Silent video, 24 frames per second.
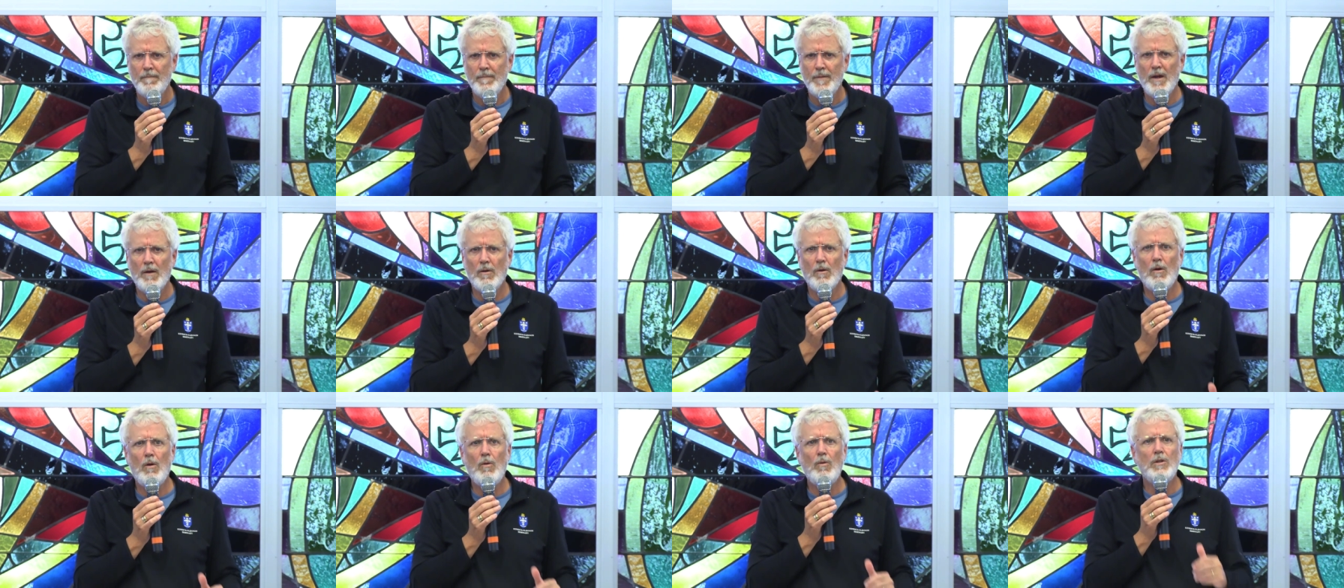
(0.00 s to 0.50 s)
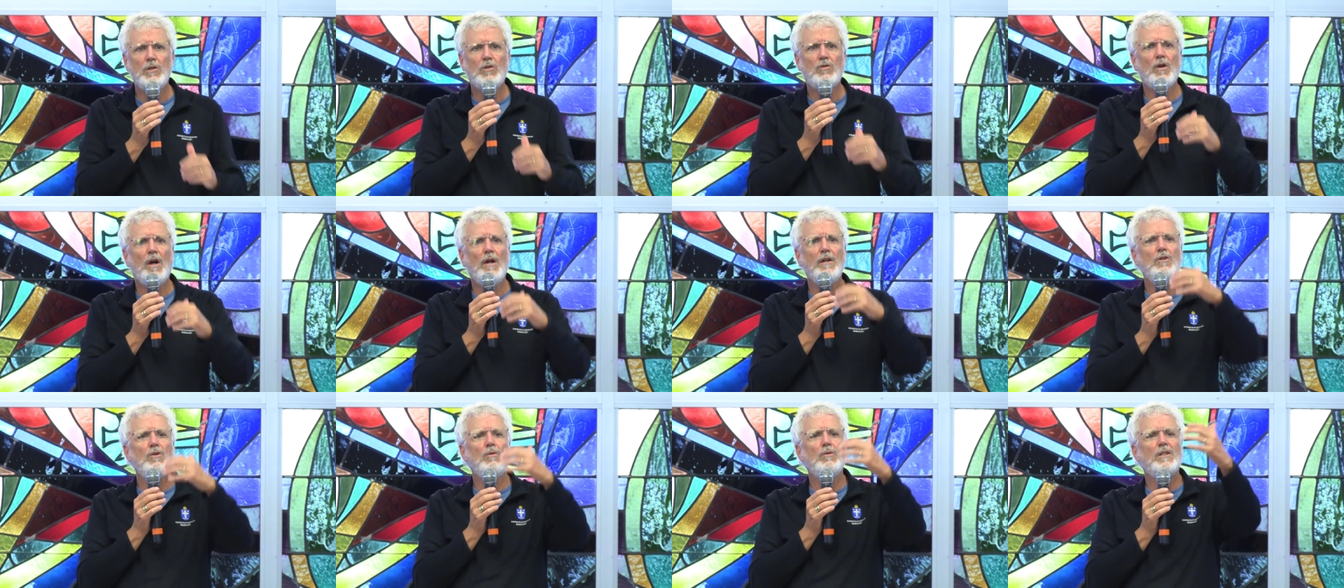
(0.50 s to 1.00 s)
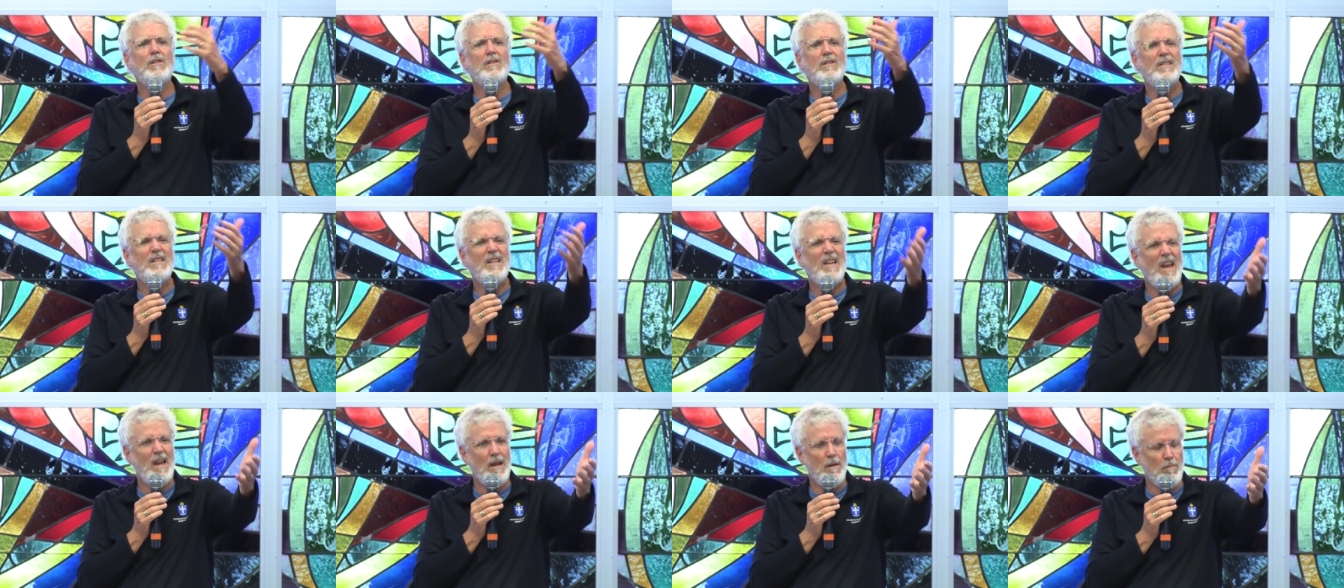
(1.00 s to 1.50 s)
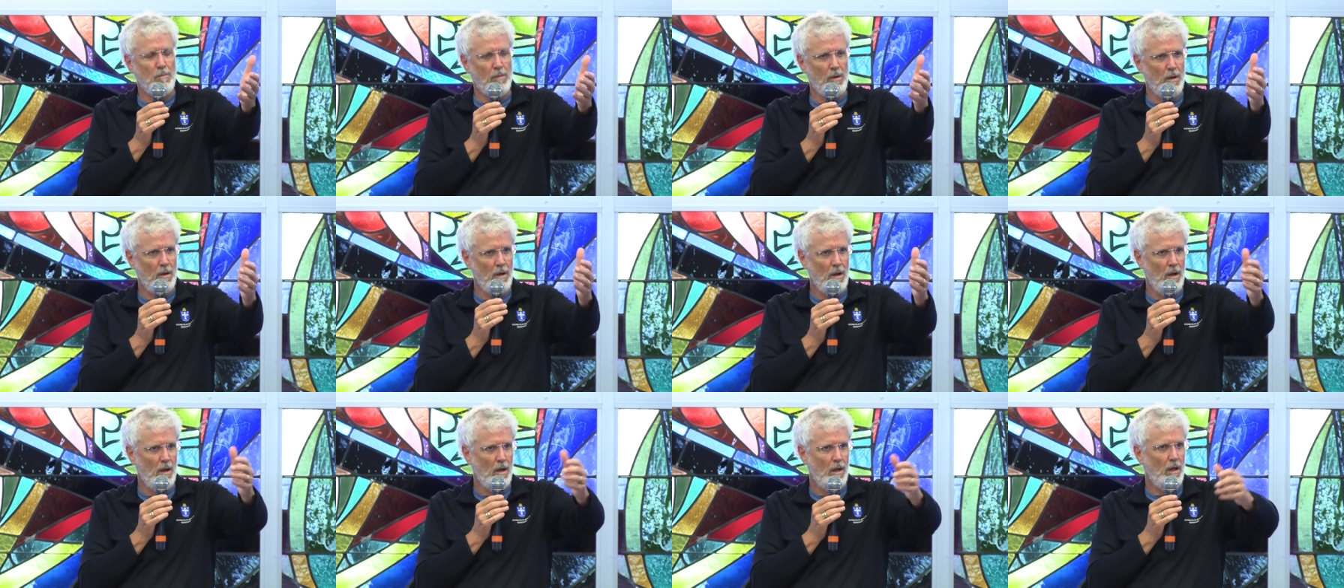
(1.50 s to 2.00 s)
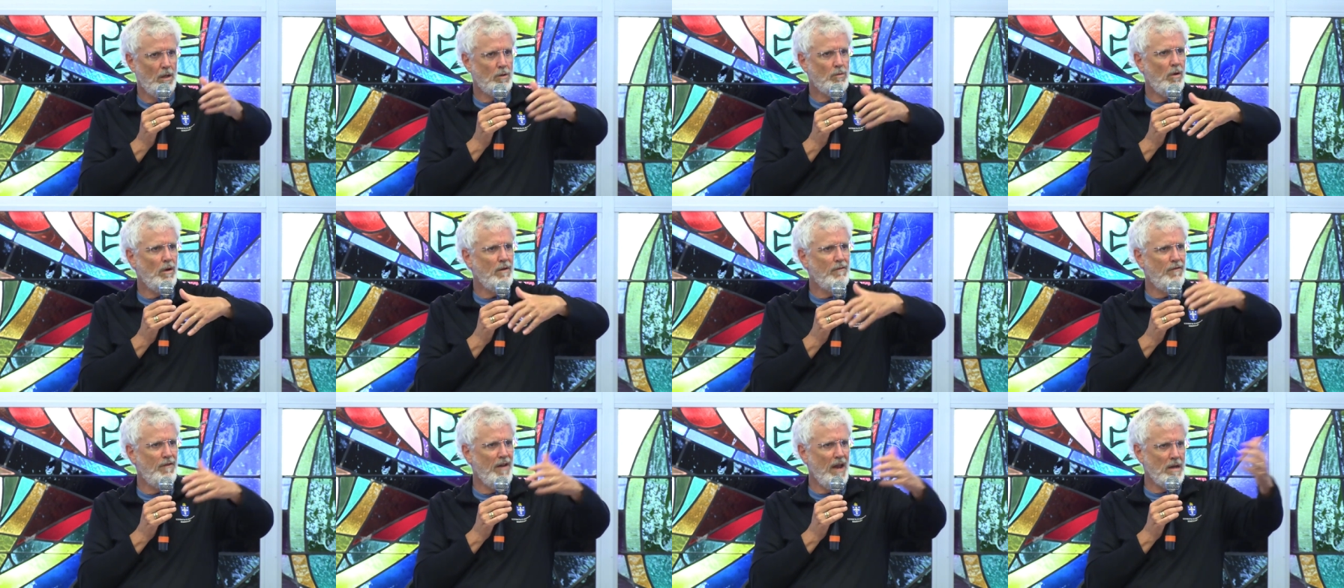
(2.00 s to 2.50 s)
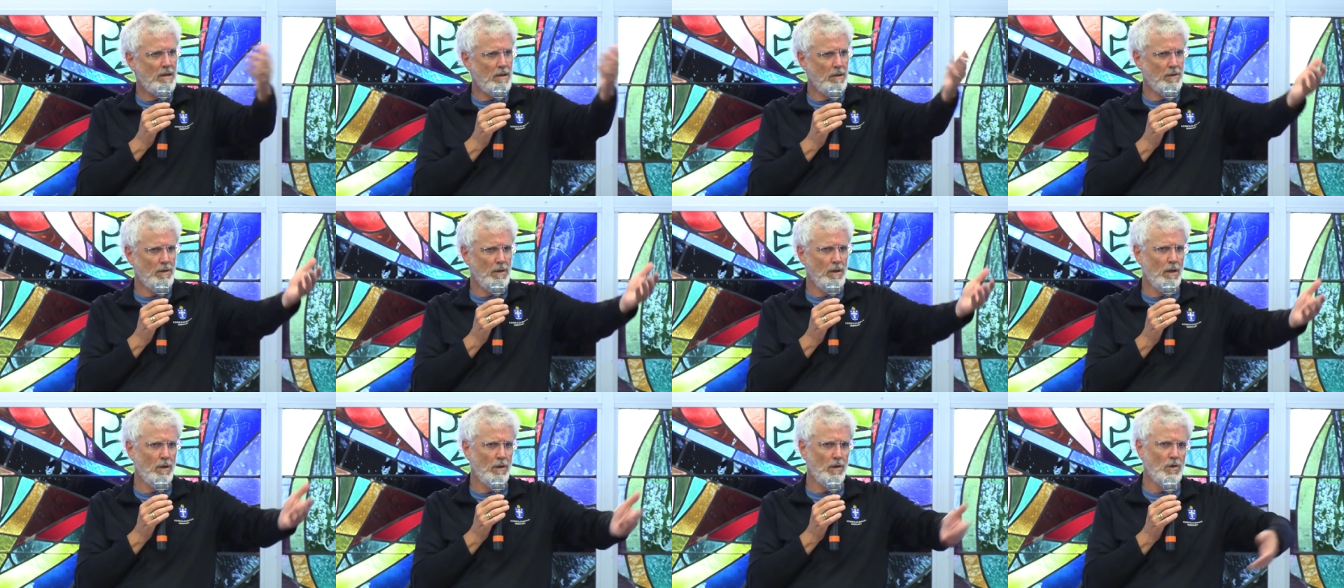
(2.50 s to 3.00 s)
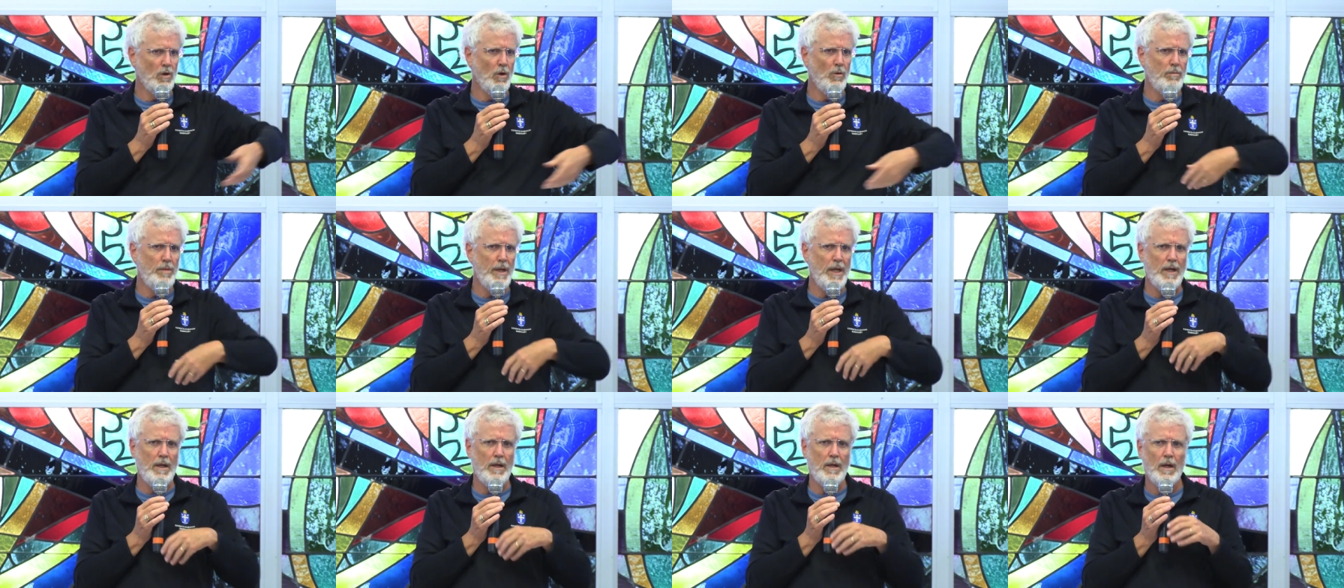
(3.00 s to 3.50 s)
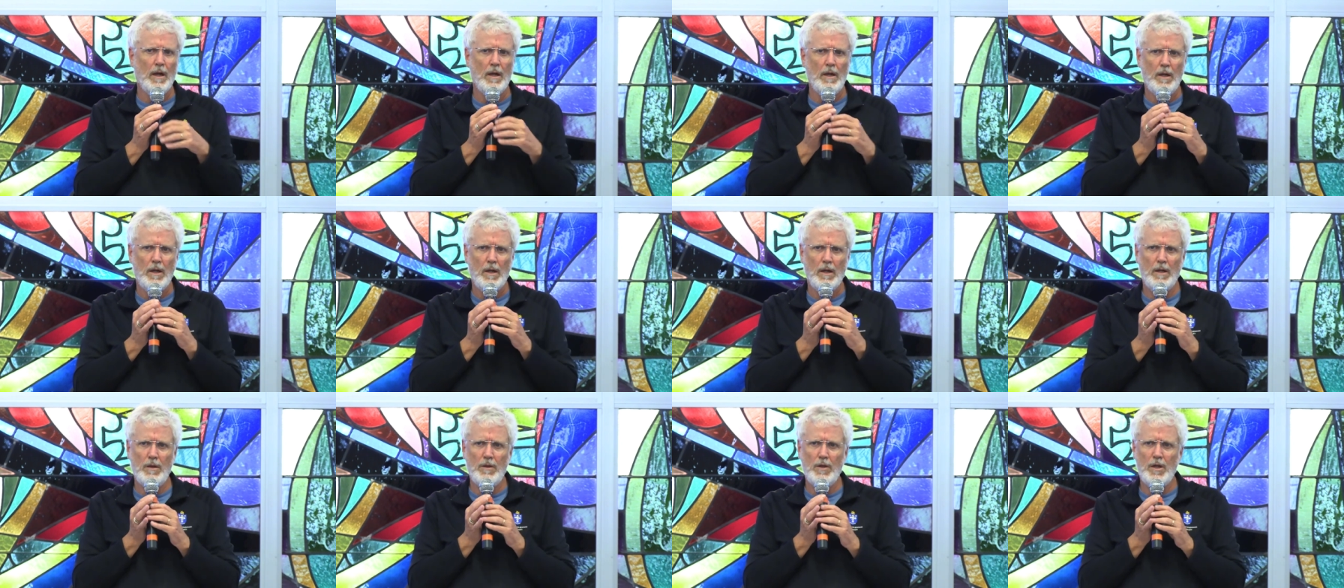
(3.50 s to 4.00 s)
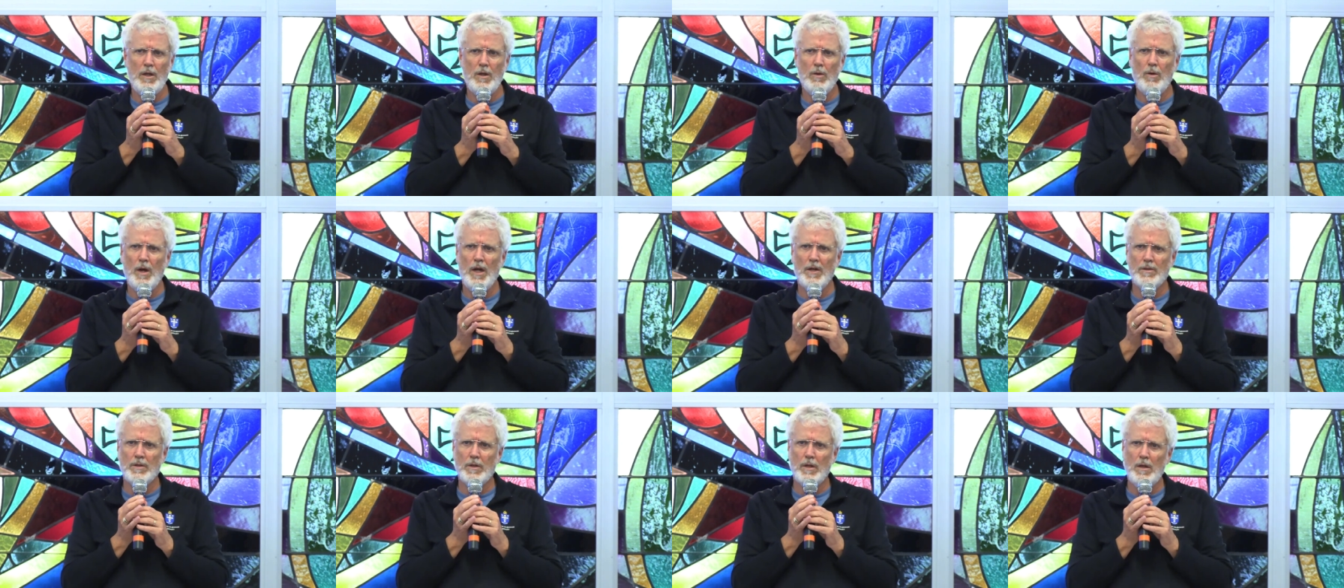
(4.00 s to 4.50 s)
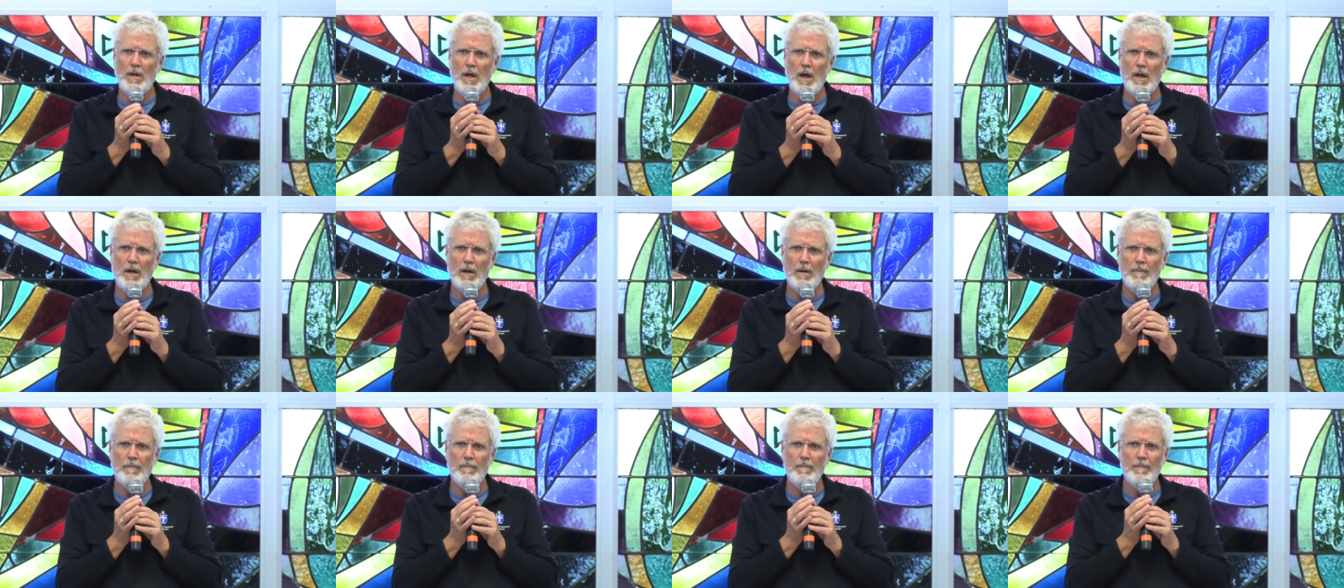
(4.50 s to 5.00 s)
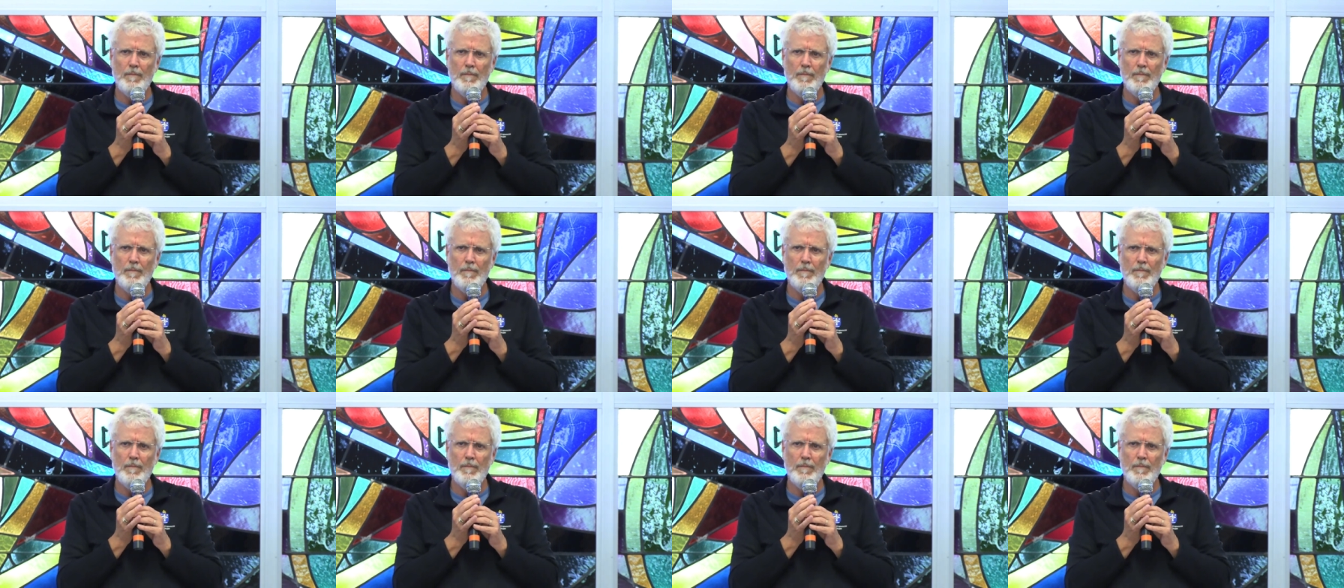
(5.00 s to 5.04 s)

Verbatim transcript: They're always trying to escape. That's why fantasy is so big in the US today.